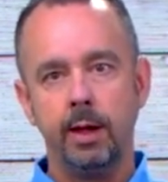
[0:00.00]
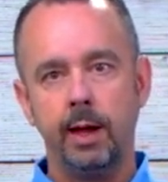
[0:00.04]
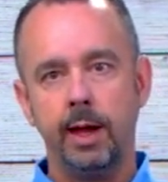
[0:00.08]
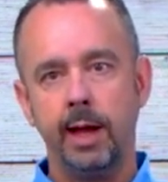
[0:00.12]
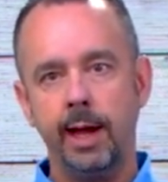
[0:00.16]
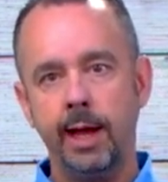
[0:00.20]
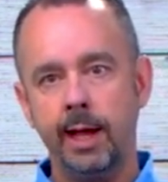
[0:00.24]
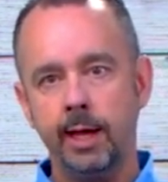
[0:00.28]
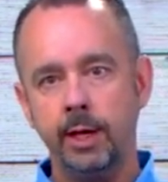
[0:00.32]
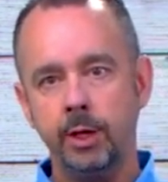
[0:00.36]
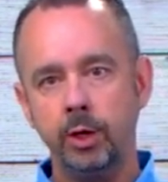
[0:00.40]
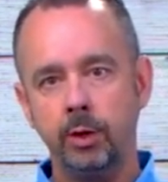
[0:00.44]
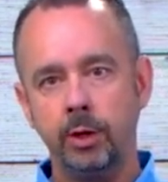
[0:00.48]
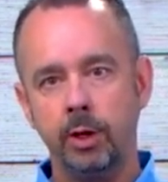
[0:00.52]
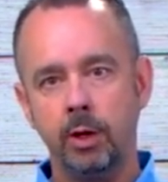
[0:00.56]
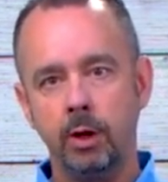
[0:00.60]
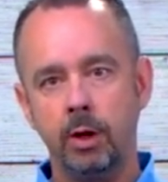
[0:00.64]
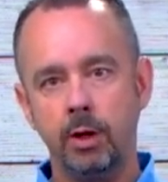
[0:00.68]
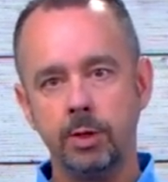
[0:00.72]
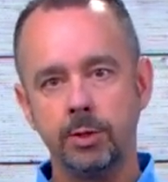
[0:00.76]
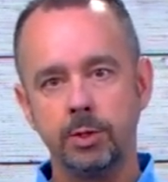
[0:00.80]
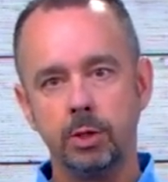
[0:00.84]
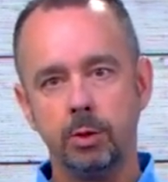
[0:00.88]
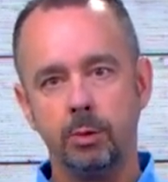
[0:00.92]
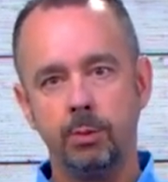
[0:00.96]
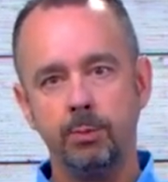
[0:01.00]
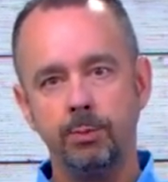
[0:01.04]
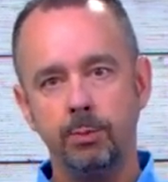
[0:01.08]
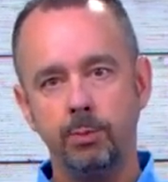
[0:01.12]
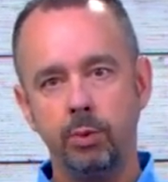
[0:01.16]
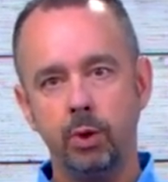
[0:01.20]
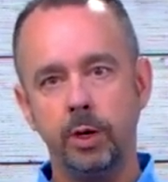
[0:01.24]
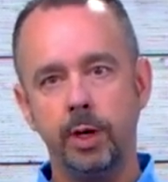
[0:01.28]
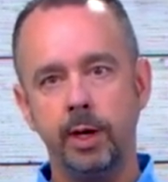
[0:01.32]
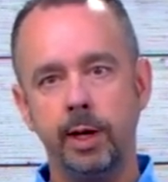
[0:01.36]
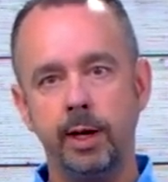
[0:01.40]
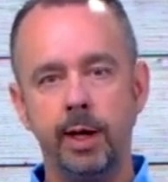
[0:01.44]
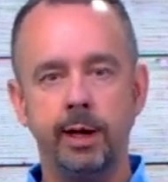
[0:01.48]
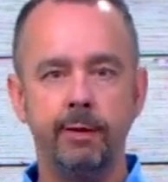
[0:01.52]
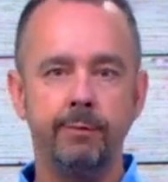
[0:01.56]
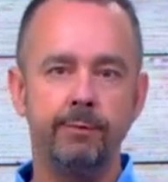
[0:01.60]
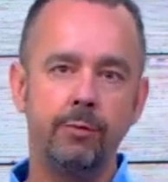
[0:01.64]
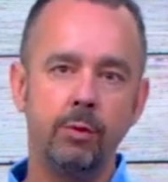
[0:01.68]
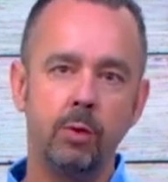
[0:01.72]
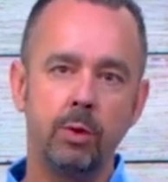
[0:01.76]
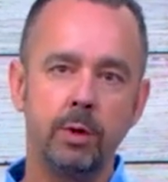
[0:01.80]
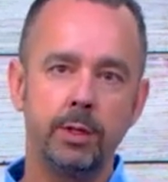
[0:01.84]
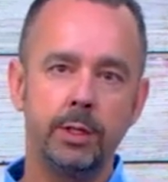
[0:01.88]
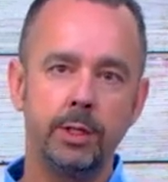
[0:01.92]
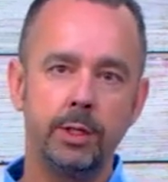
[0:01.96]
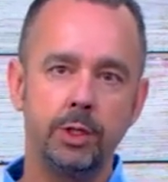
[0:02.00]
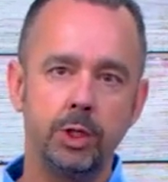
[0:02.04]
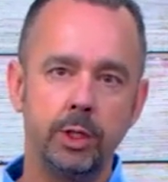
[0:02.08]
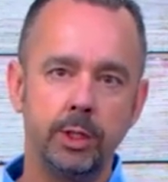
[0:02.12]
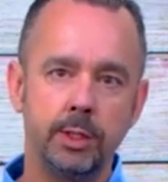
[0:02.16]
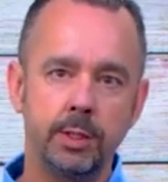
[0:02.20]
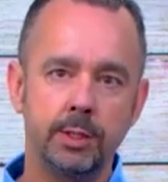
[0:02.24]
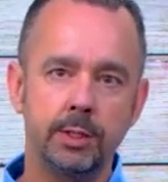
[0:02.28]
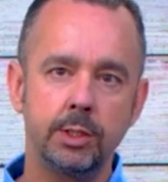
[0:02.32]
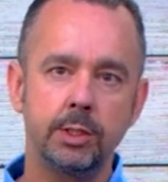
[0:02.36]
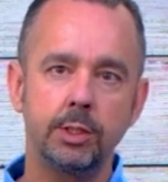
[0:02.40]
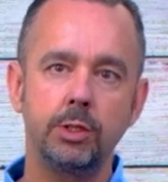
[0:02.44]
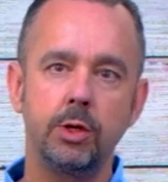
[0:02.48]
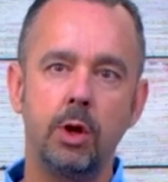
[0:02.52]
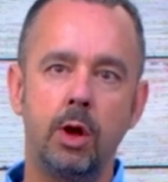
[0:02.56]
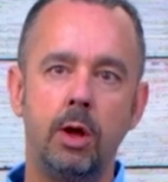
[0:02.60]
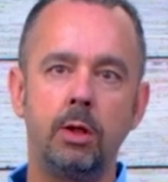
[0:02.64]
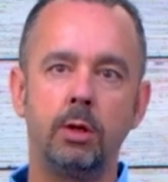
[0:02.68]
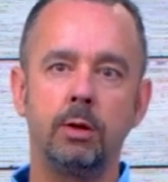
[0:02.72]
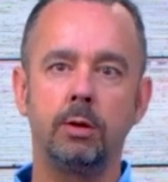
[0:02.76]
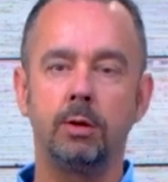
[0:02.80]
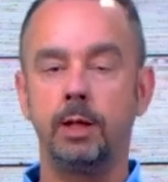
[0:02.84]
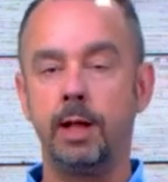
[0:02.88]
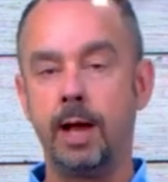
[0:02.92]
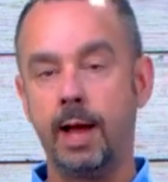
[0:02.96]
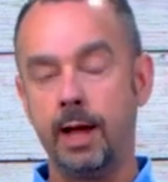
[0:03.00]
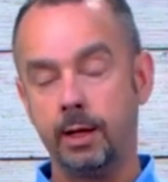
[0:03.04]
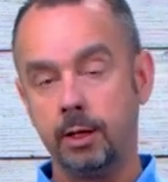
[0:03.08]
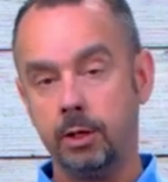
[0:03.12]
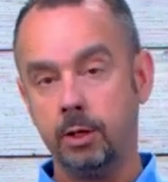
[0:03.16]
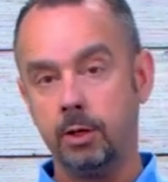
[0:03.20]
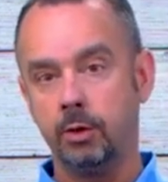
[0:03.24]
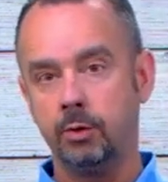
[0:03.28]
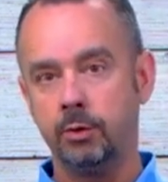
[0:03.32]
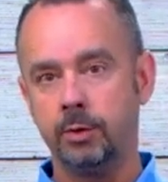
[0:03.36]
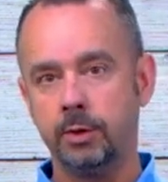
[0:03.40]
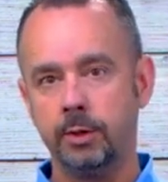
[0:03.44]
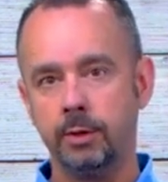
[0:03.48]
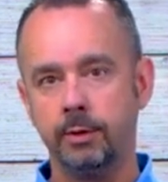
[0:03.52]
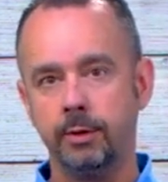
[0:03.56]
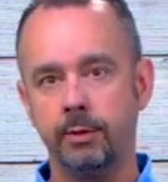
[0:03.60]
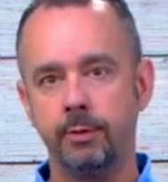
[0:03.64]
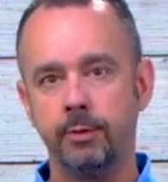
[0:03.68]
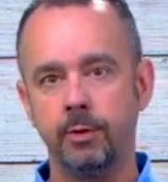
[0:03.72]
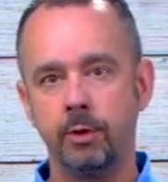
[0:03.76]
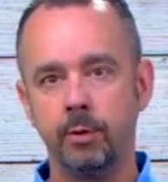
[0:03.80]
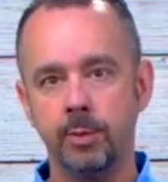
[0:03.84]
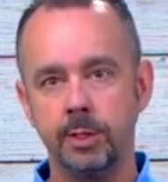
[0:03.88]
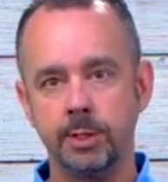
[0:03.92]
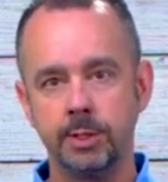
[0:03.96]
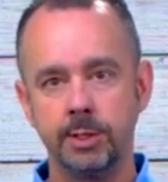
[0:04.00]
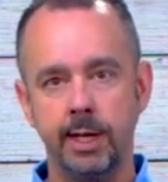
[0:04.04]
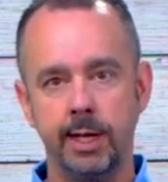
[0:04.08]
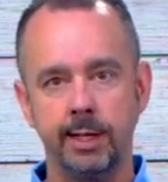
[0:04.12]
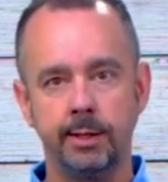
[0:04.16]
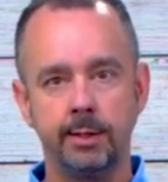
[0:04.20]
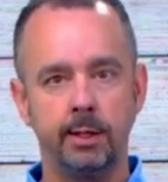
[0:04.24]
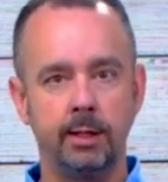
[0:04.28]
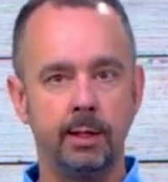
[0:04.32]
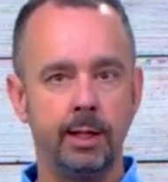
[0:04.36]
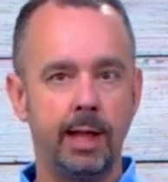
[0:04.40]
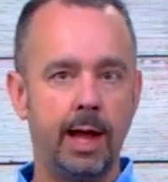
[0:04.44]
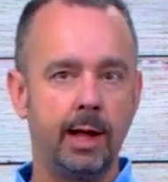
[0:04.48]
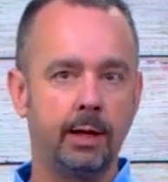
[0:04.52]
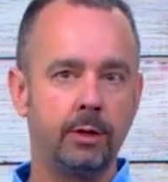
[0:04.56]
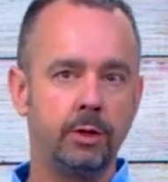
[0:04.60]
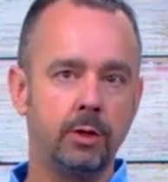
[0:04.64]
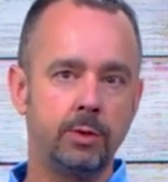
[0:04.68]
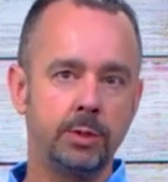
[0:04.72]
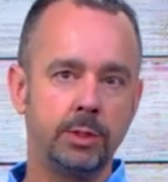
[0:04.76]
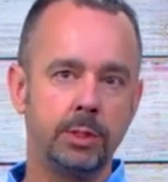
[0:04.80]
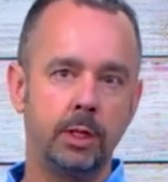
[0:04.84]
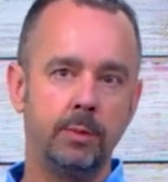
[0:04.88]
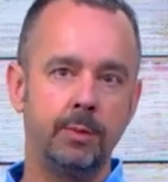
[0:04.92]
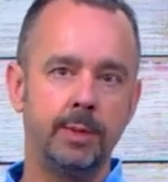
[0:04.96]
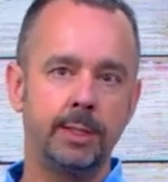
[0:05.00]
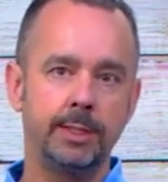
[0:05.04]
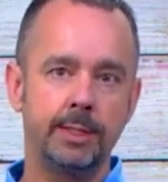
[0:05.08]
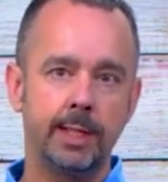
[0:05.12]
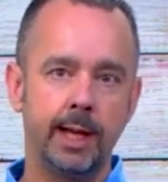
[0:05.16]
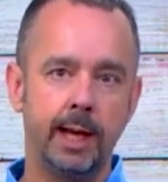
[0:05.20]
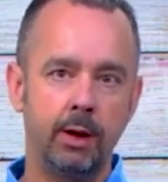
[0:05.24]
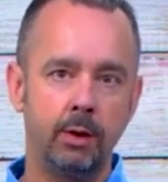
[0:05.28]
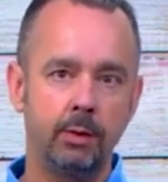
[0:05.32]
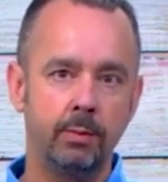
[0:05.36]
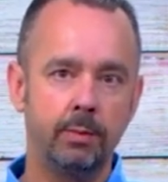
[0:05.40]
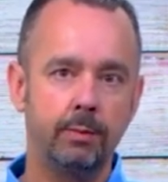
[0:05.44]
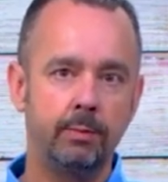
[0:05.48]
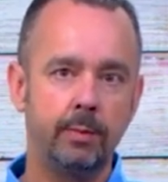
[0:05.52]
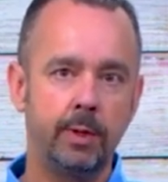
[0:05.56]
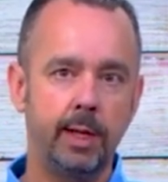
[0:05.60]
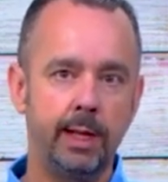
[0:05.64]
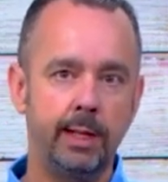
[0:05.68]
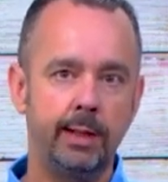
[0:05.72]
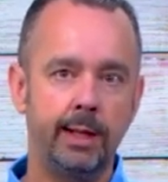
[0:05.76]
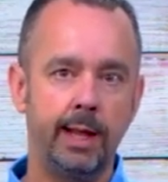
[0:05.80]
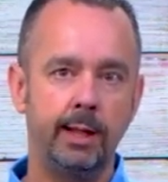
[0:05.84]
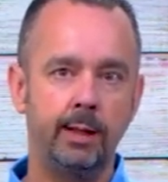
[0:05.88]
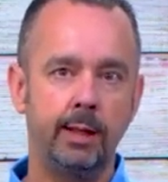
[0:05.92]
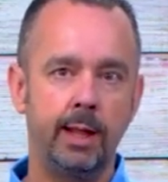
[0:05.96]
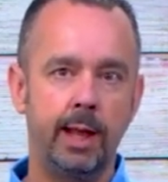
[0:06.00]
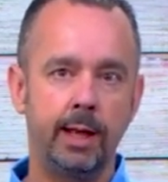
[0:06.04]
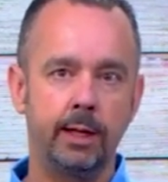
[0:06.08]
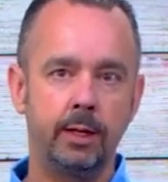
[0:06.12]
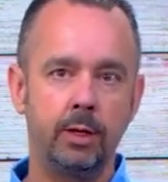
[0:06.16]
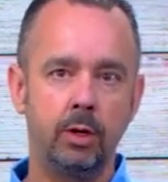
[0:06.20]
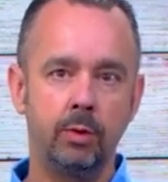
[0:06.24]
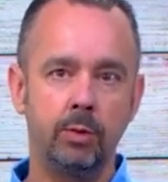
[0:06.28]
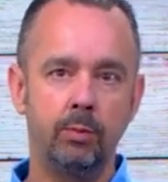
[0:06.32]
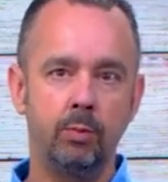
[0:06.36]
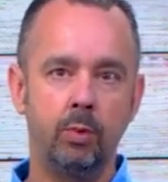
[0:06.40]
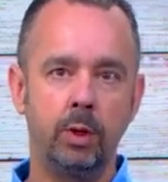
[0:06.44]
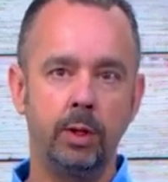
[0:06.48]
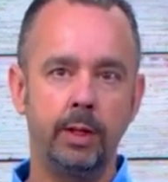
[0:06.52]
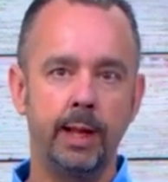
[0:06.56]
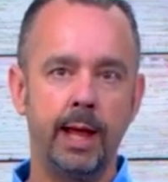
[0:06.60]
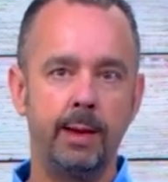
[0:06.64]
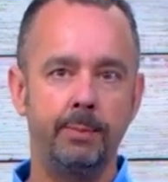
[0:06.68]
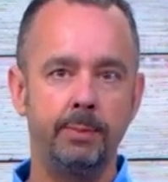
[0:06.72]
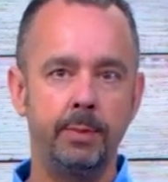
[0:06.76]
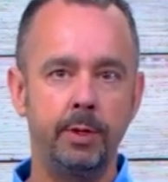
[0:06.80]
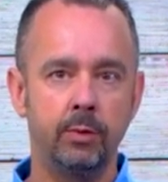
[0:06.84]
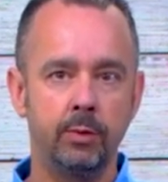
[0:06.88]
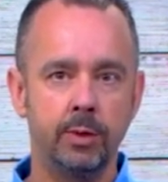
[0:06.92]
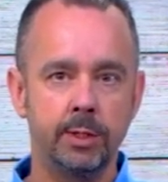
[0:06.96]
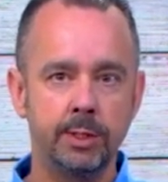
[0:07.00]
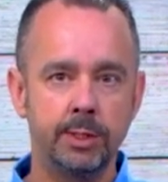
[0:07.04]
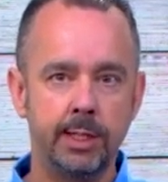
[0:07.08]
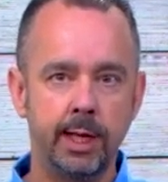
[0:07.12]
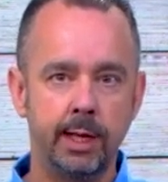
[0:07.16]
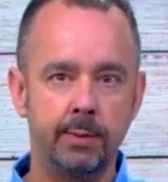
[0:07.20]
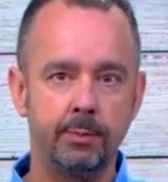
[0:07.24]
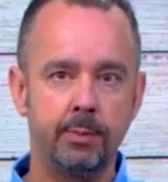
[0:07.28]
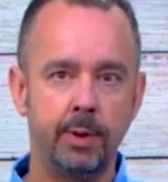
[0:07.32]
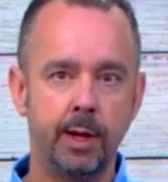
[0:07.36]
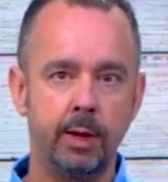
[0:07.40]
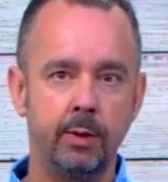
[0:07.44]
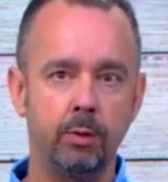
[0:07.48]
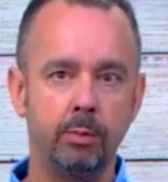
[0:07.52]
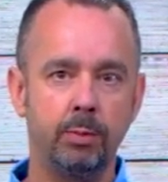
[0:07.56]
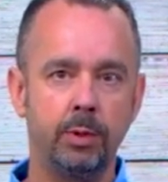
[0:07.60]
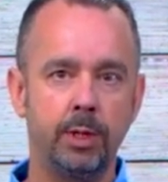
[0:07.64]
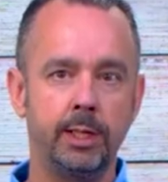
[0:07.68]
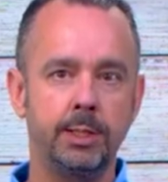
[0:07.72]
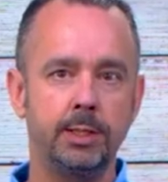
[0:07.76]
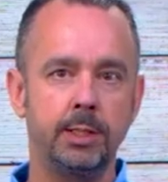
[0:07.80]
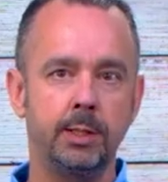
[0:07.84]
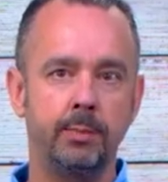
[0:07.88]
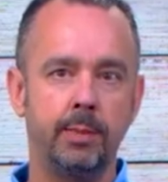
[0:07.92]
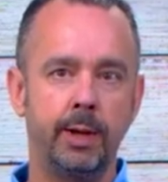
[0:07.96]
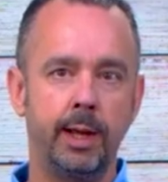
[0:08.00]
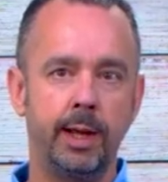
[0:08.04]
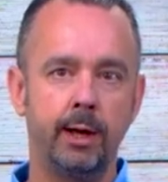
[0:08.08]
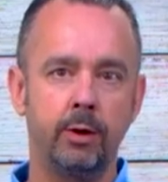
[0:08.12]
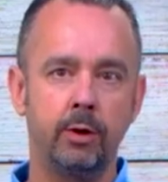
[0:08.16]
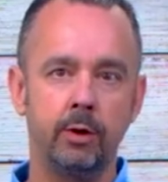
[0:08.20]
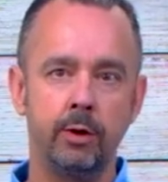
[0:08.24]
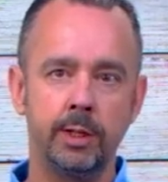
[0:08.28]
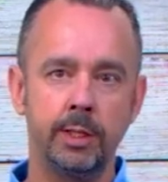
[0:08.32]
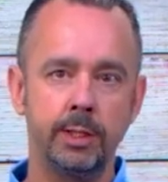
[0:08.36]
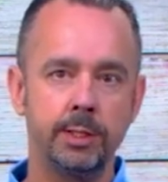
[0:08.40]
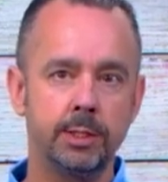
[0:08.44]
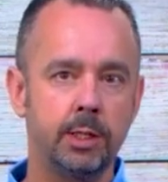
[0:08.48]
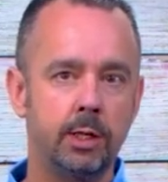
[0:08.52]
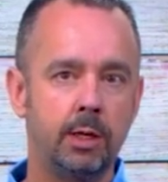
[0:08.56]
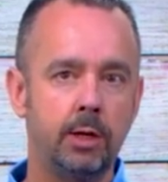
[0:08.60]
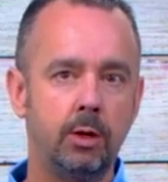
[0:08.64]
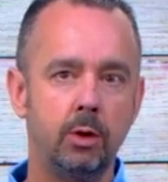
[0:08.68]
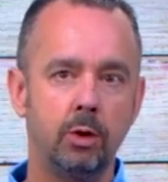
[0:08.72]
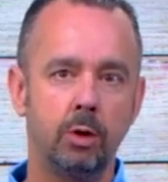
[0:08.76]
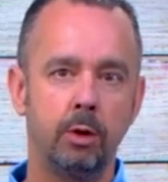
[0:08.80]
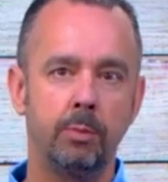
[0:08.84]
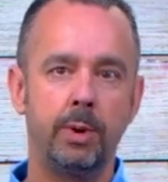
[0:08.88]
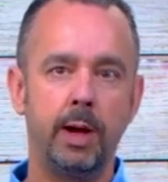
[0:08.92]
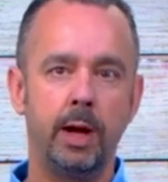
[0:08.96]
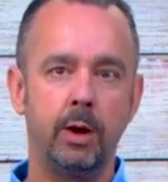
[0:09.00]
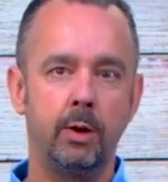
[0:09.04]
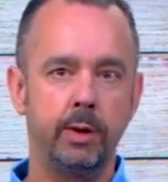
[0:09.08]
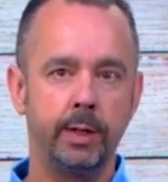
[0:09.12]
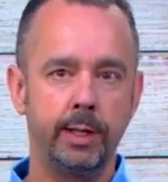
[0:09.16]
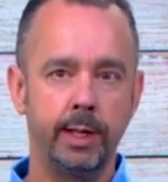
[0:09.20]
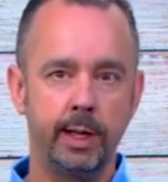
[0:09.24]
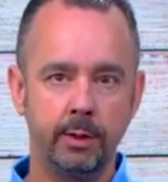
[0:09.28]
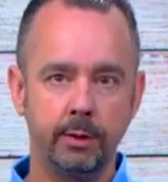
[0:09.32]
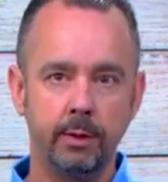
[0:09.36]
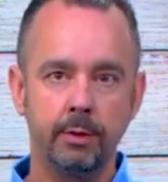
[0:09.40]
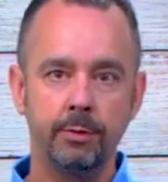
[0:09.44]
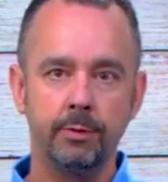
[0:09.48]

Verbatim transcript: And you can also put in a four-digit installer lock code into the thermostat to lock those limits out. And that lock code will not be reset by replacing batteries or powering down the